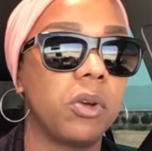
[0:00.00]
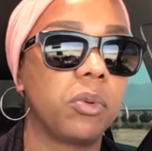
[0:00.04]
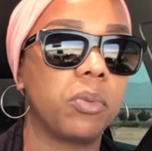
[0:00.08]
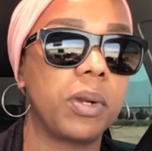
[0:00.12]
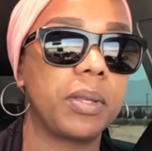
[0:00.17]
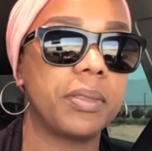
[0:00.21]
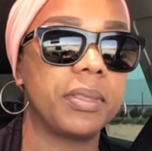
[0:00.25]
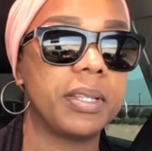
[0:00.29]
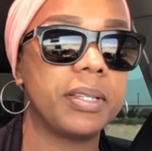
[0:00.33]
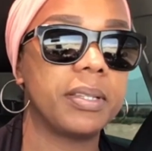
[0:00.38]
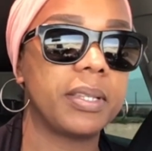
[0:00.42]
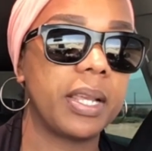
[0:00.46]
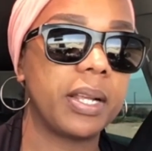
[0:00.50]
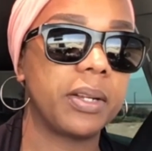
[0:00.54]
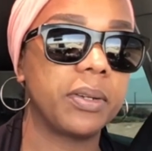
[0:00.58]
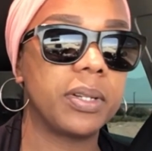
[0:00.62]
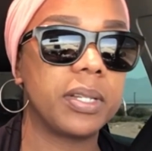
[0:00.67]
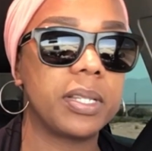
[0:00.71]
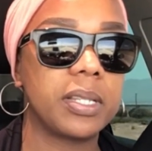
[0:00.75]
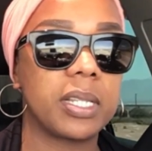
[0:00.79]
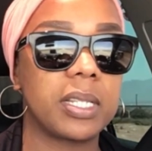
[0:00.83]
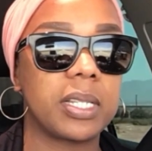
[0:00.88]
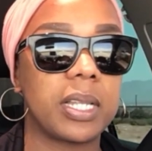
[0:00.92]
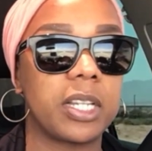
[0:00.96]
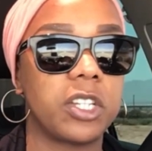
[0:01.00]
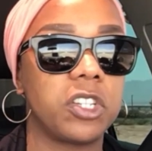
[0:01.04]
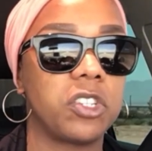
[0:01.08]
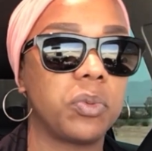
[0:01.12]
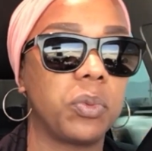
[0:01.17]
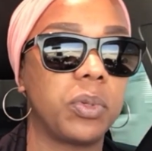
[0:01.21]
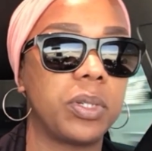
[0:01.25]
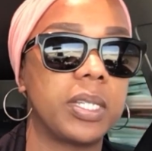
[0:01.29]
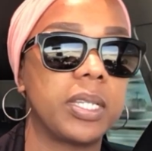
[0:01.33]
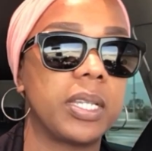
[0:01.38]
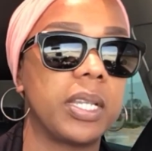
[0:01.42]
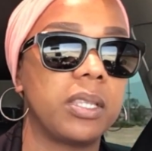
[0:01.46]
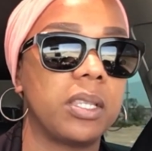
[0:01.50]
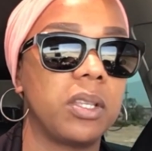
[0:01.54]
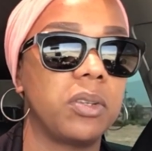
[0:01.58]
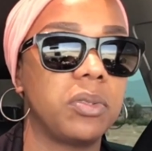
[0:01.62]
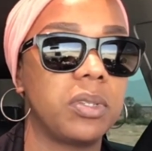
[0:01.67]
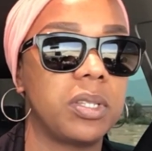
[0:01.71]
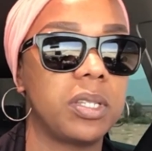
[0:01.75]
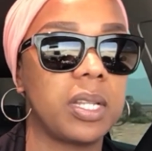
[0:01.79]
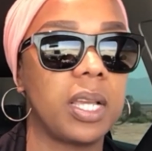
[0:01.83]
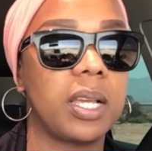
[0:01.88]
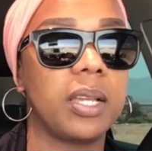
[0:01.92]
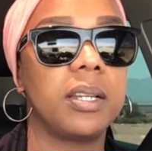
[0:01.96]
run these errands because I just want to get
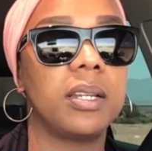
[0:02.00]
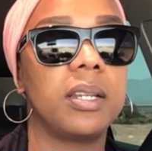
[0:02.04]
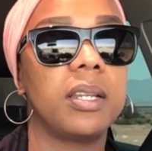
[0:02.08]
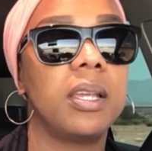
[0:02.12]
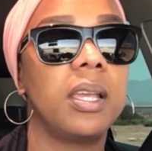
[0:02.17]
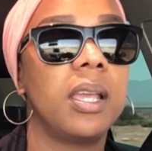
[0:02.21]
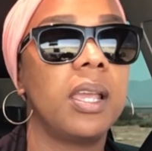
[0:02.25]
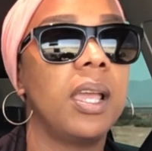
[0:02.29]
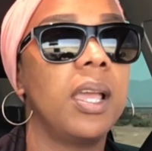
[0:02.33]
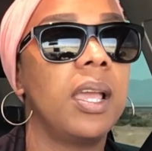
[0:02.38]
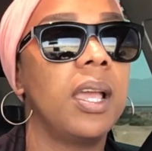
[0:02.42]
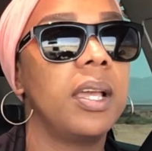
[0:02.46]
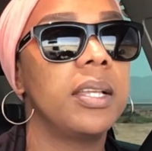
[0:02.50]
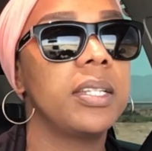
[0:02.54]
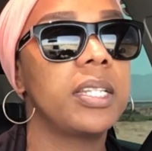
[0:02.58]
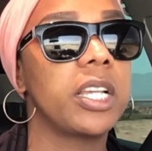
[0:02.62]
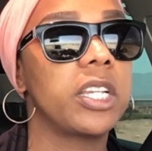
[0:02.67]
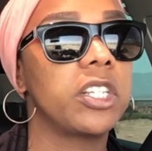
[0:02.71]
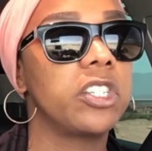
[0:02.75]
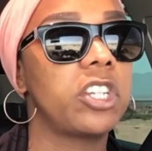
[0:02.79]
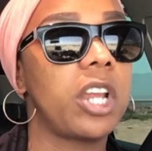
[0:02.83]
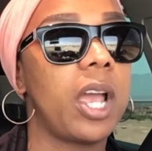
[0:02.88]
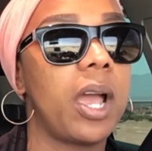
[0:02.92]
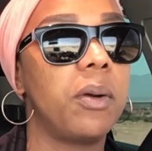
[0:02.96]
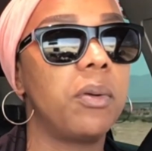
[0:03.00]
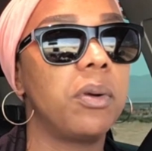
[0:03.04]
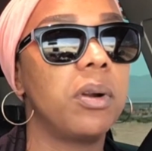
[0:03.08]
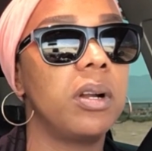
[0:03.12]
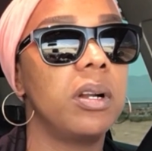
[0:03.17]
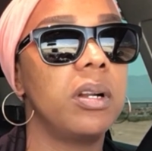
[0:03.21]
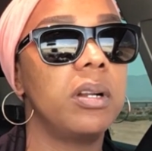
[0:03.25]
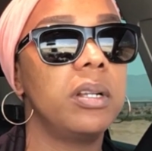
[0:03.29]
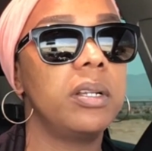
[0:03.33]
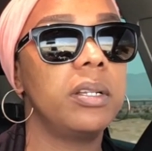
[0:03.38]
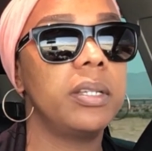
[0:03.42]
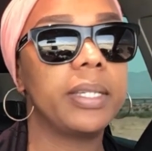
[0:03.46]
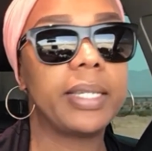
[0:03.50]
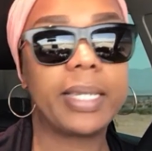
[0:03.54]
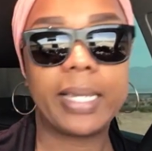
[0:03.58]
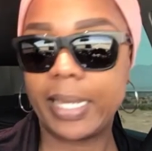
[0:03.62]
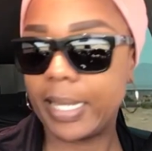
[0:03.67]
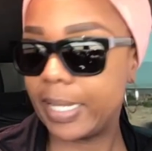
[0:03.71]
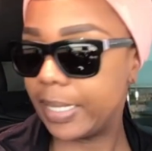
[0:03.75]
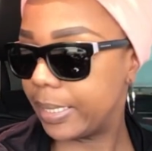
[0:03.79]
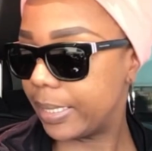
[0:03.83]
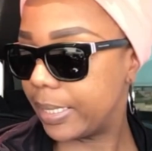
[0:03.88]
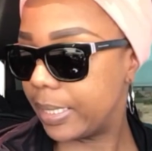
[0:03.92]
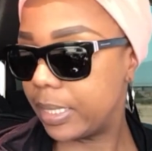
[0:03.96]
those done. Take a shower, eat,